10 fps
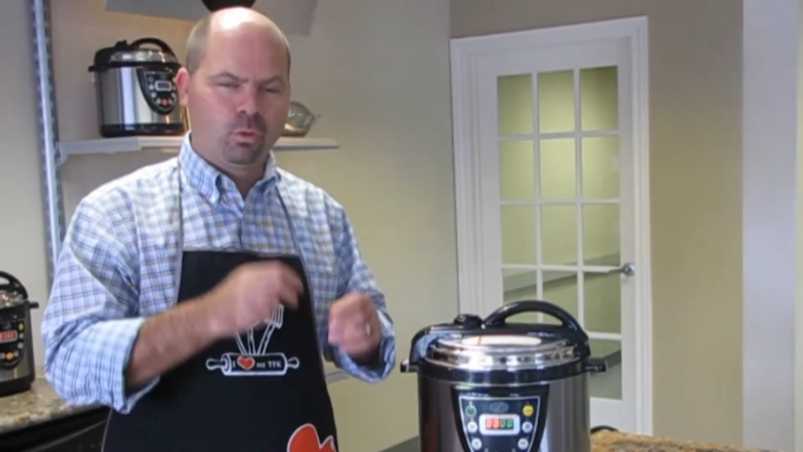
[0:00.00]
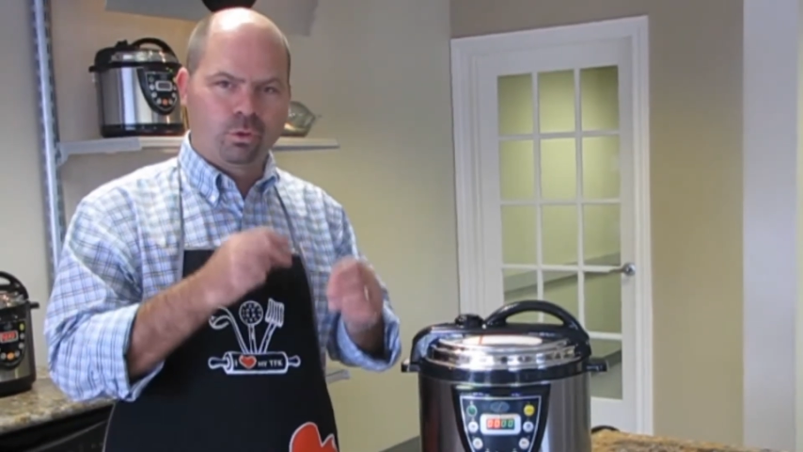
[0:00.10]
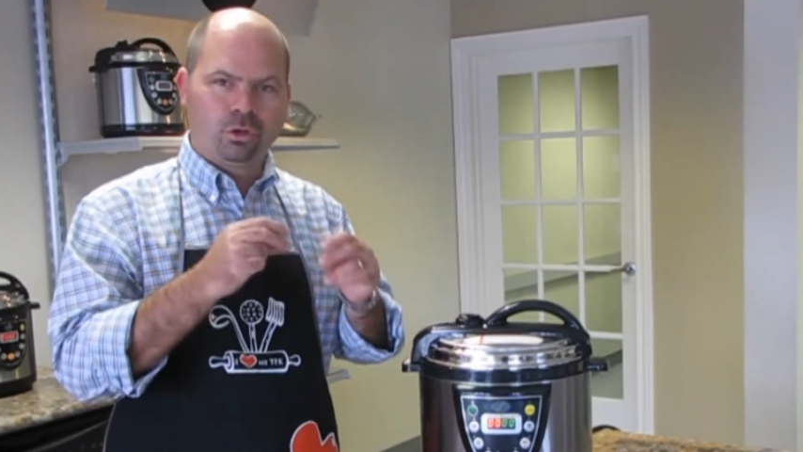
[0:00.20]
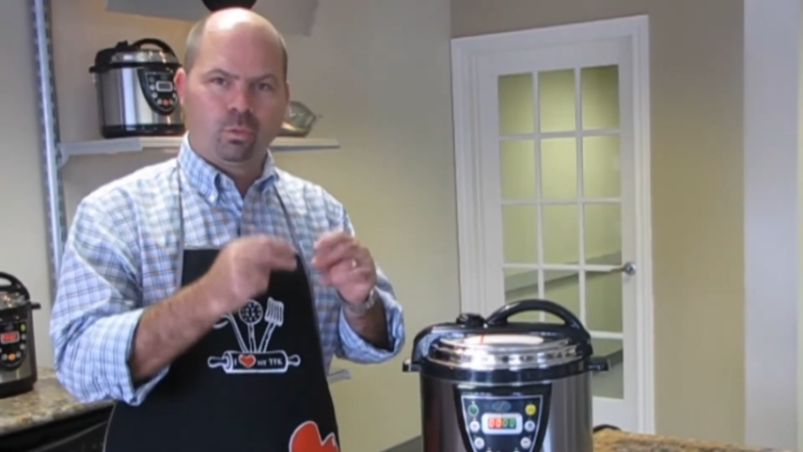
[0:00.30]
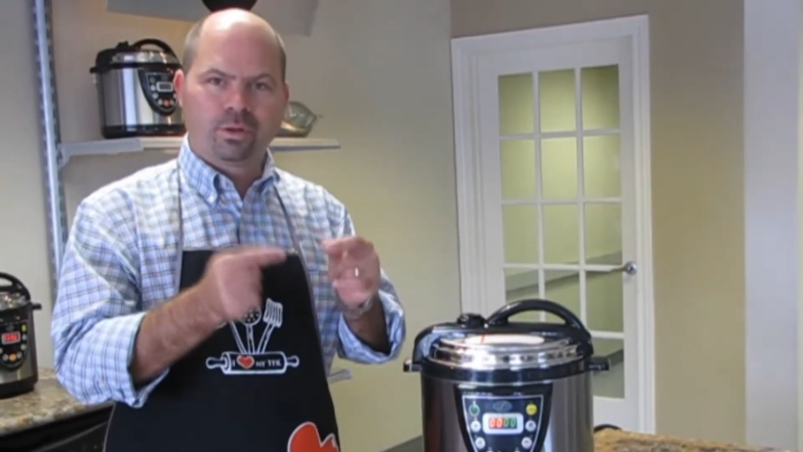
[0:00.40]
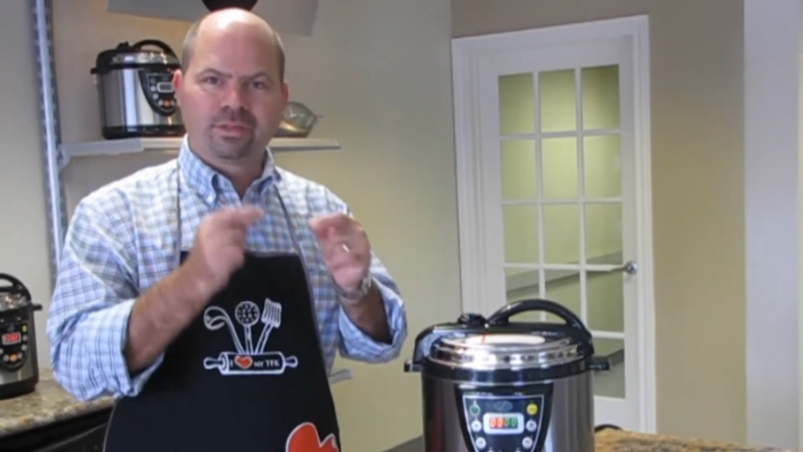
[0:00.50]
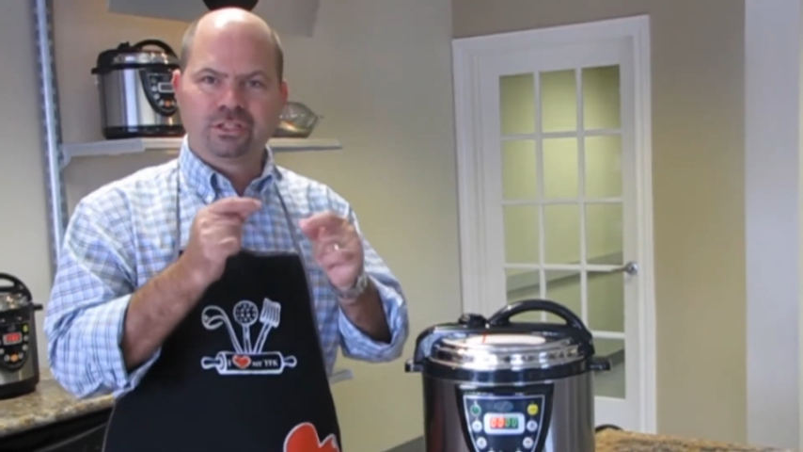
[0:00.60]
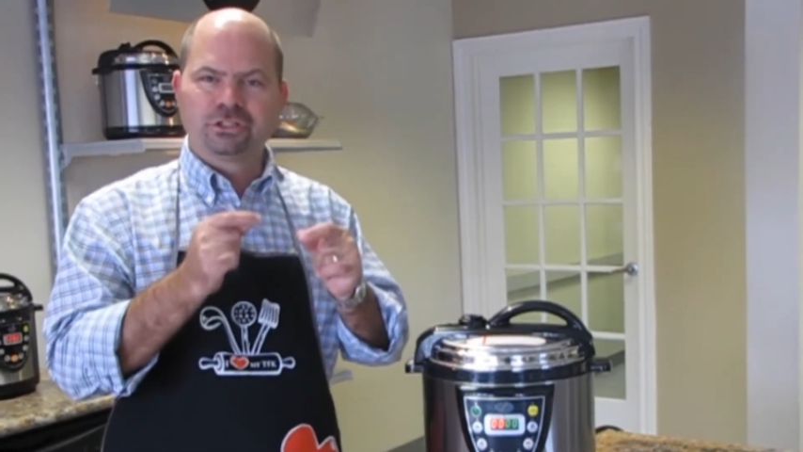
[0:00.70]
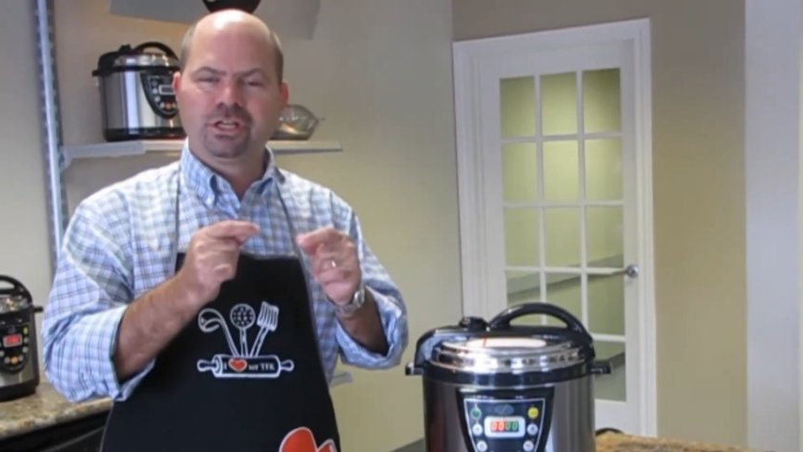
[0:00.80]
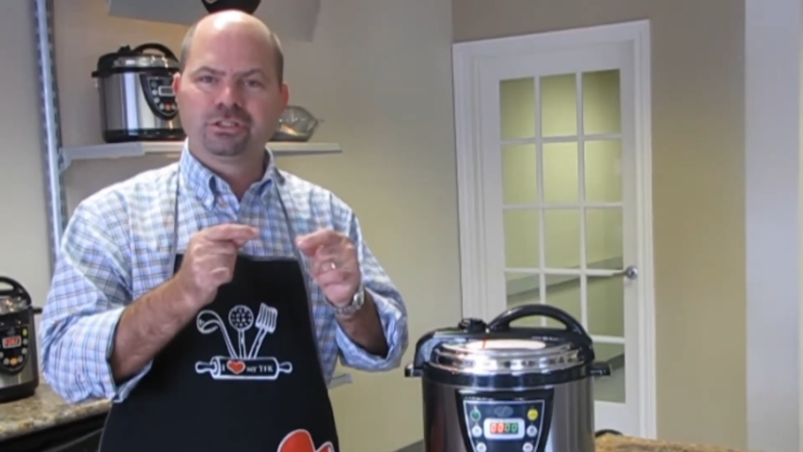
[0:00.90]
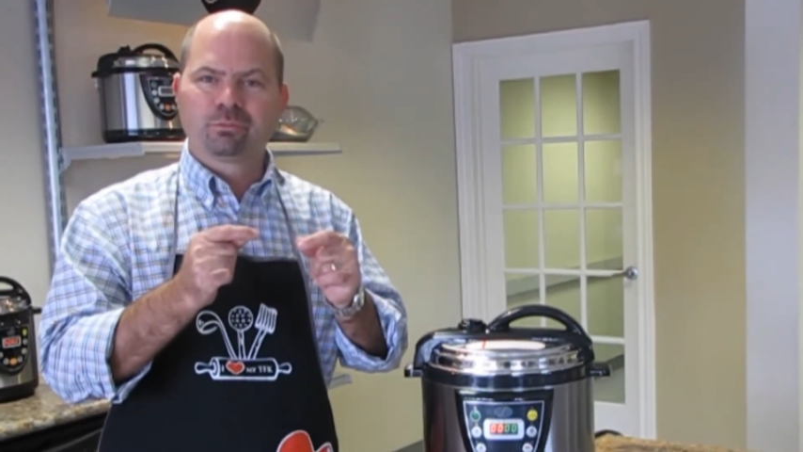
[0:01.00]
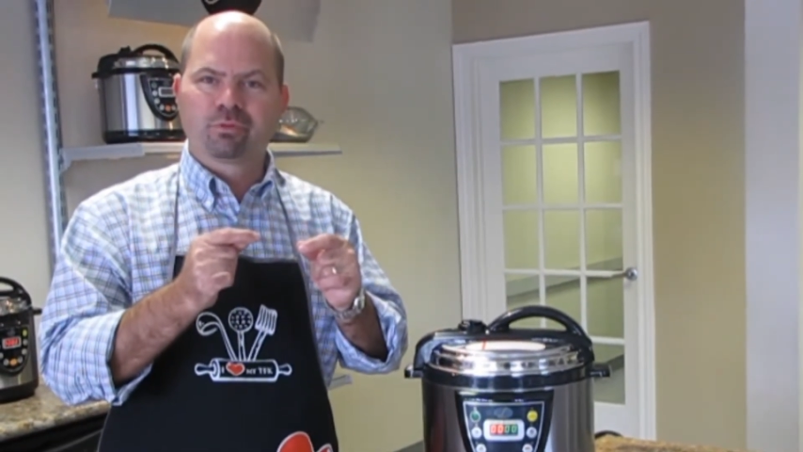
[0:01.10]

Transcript: where you don't want that change in